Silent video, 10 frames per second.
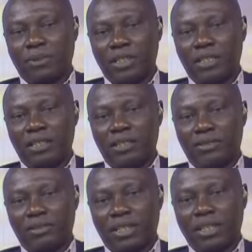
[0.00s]
President, it's
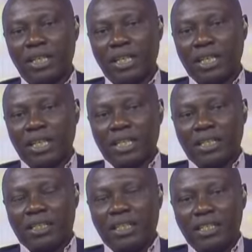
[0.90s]
okay,
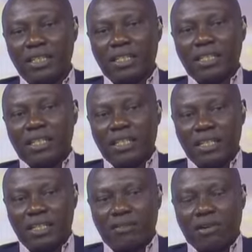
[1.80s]
this
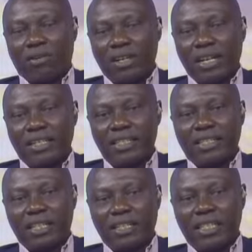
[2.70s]
is, or rather these
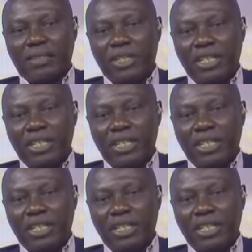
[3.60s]
are the